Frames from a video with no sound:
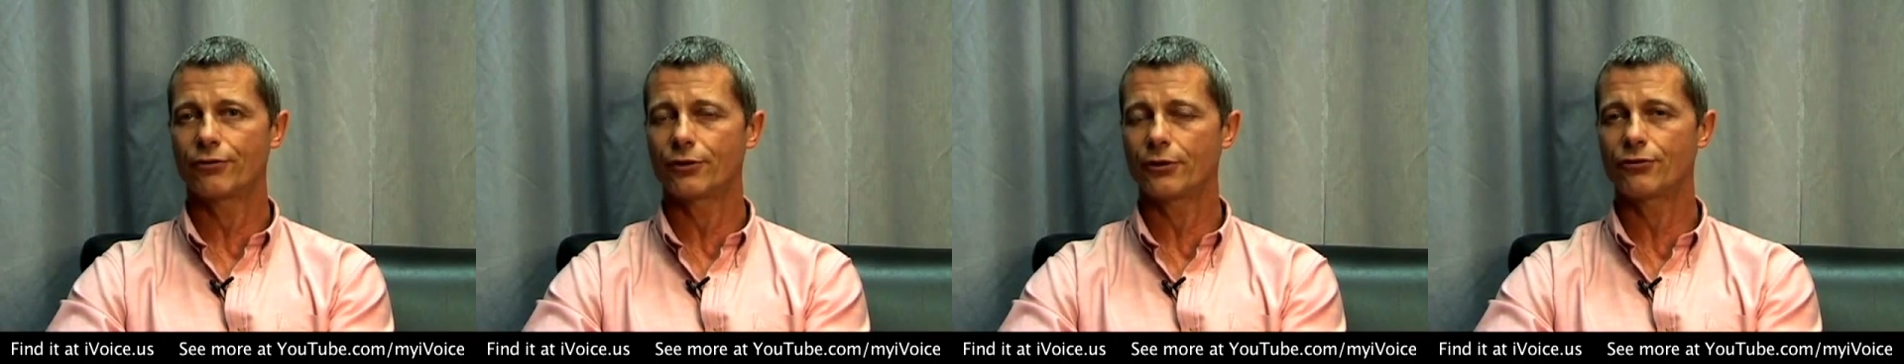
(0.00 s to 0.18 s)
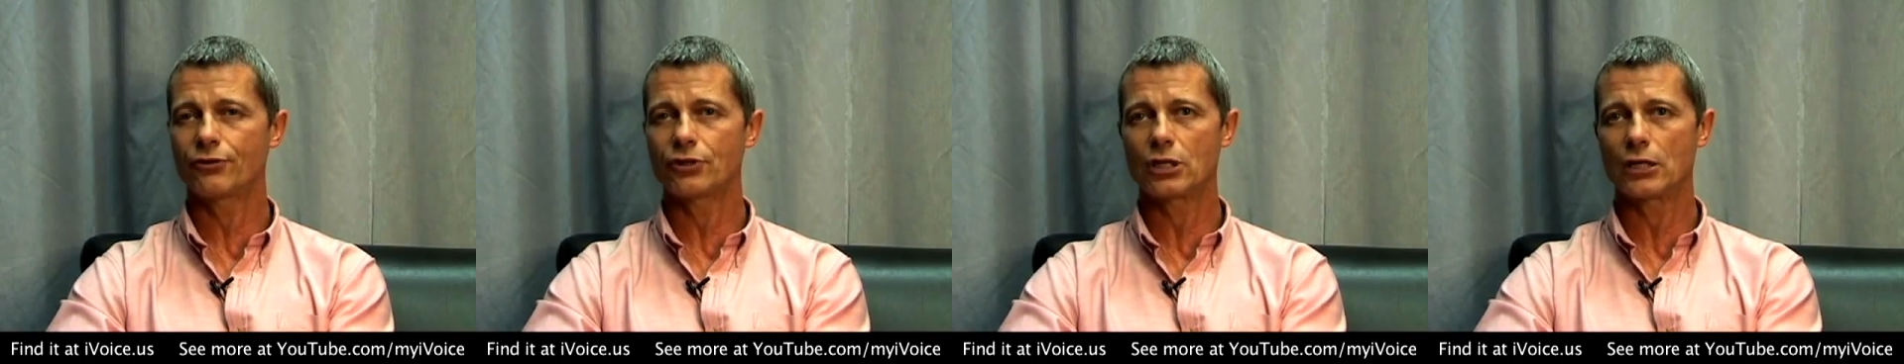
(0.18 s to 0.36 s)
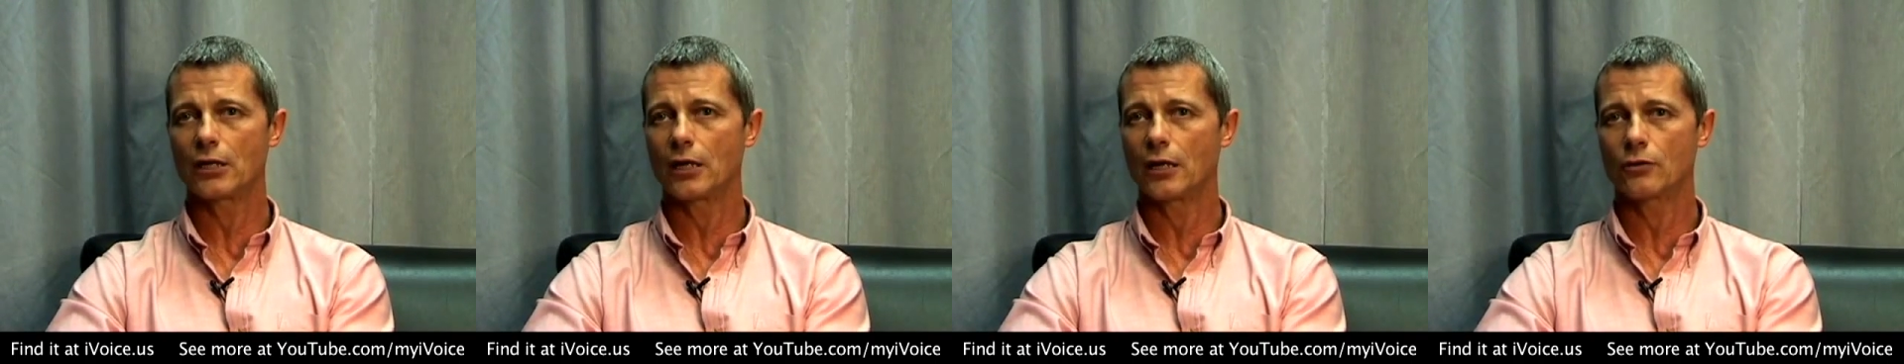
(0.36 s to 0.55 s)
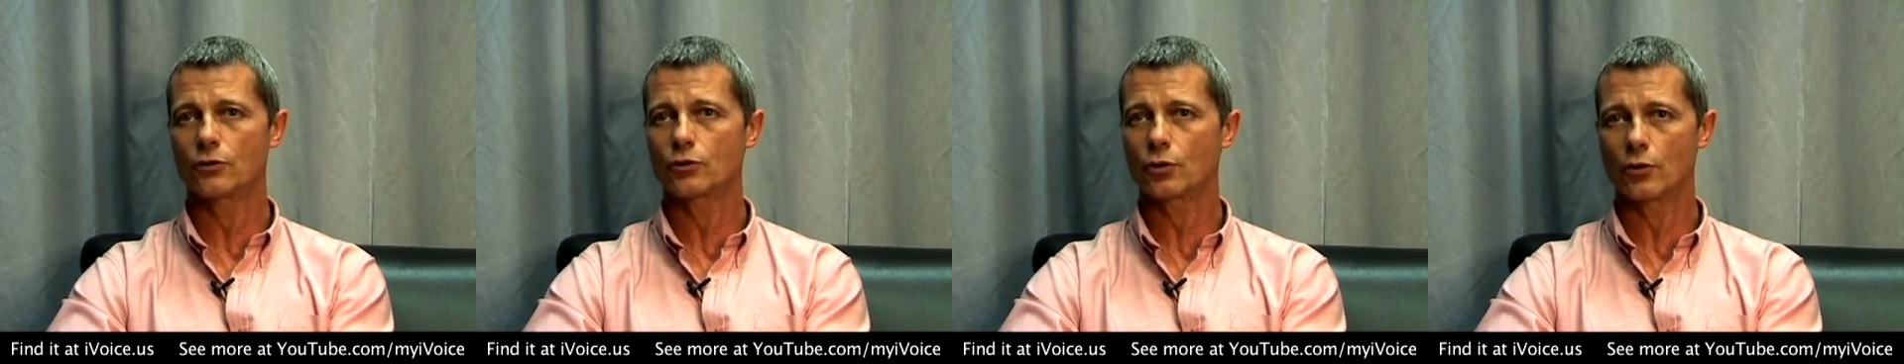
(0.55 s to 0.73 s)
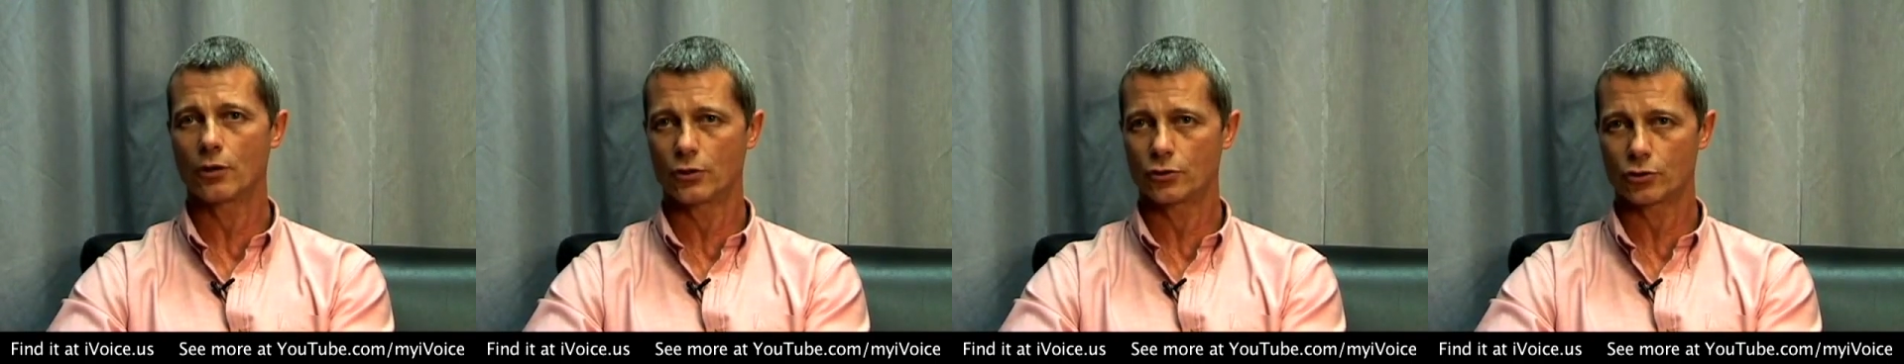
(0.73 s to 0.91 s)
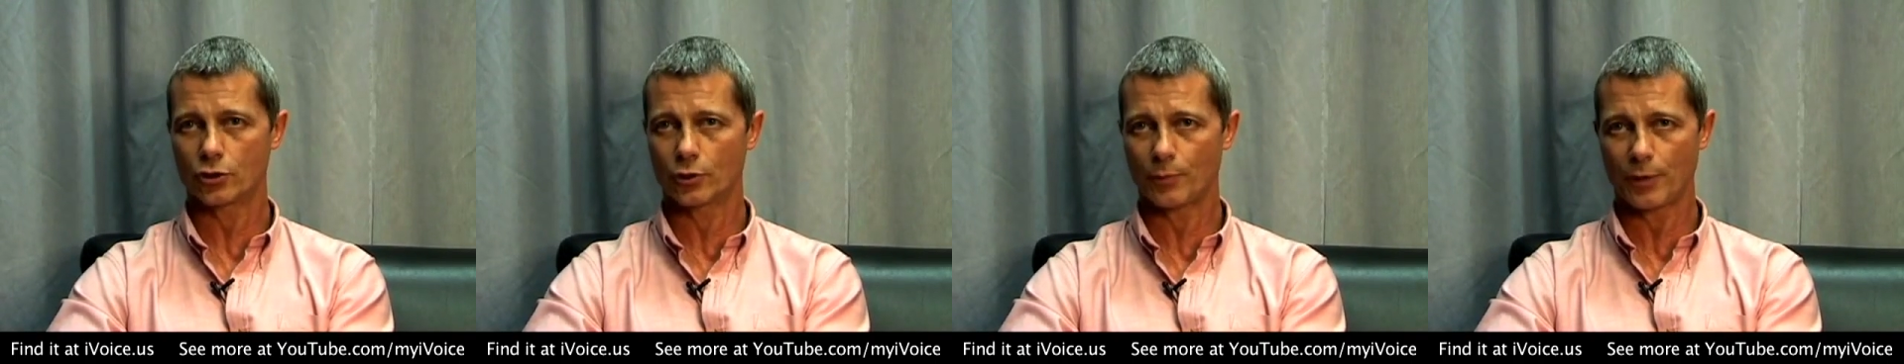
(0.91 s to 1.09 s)
50 and
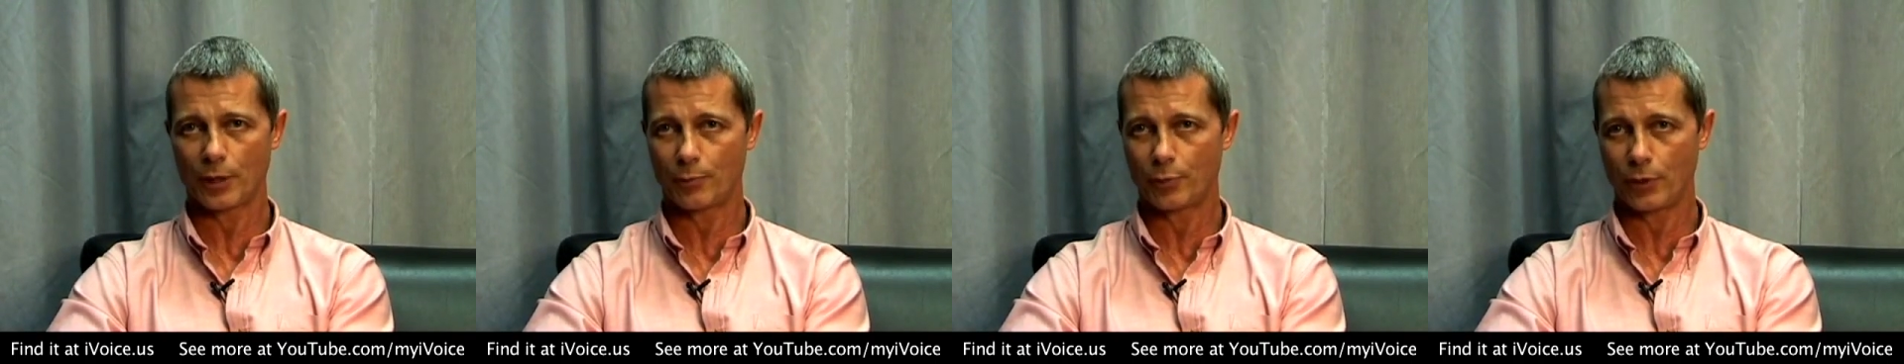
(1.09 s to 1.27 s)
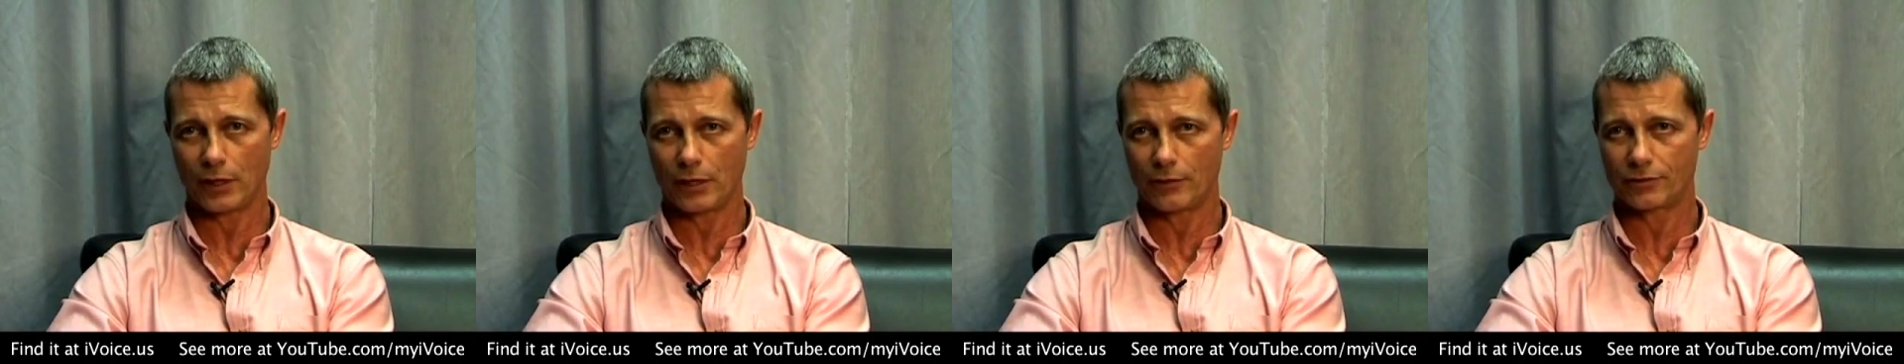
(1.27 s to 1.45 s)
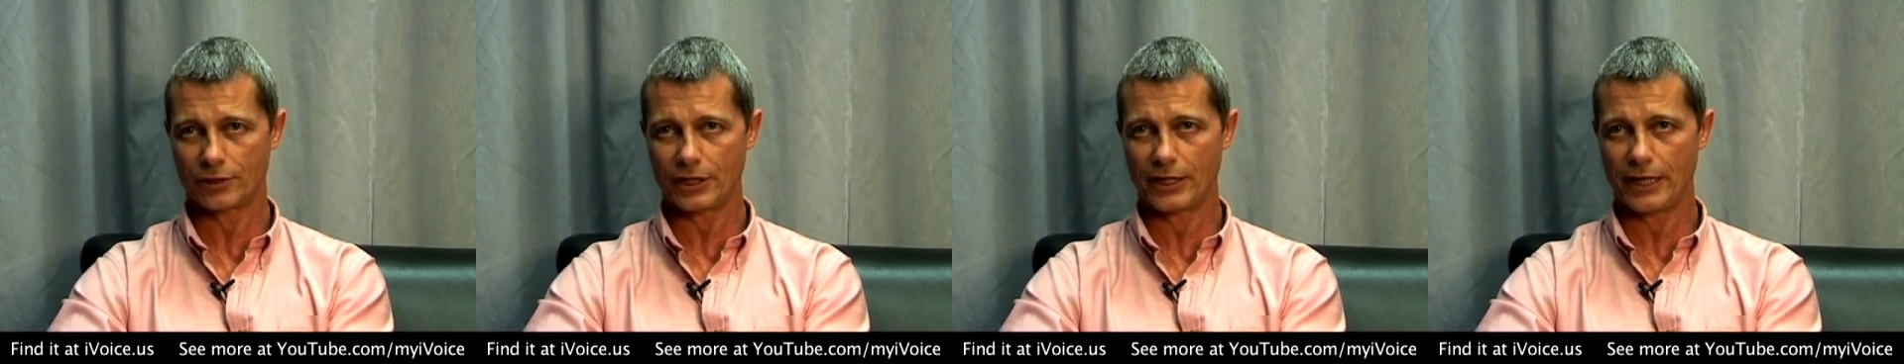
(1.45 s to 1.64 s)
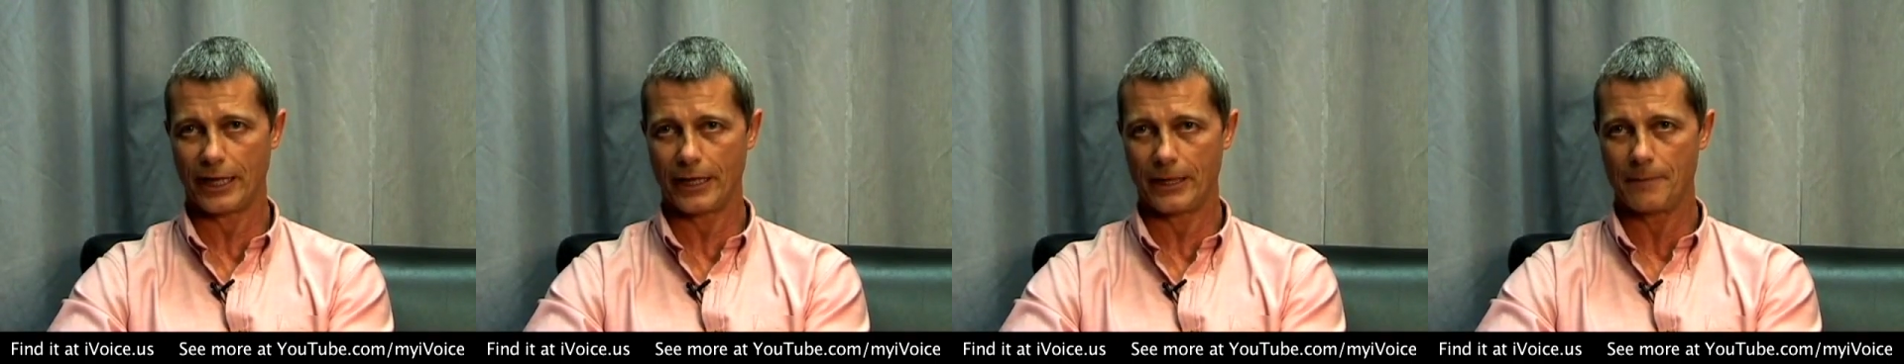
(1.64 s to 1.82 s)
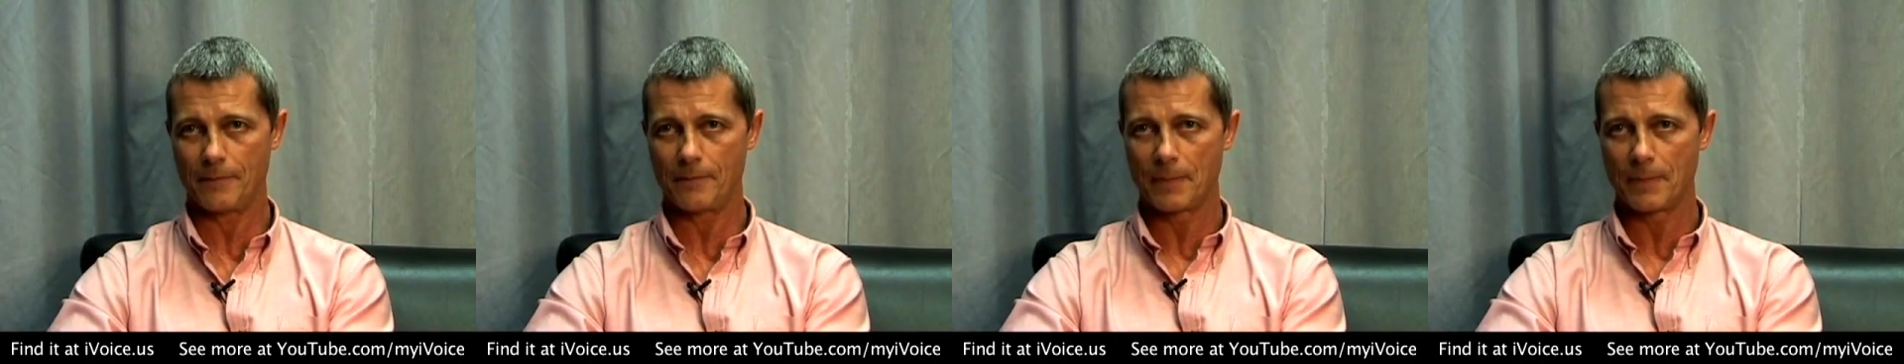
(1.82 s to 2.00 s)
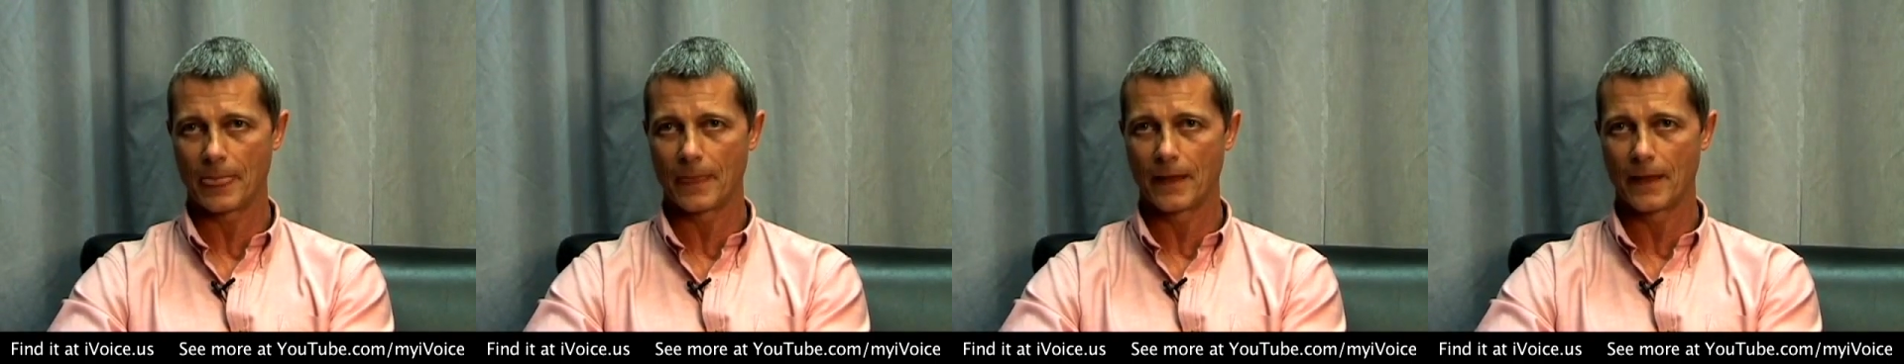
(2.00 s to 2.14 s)
200 people every day.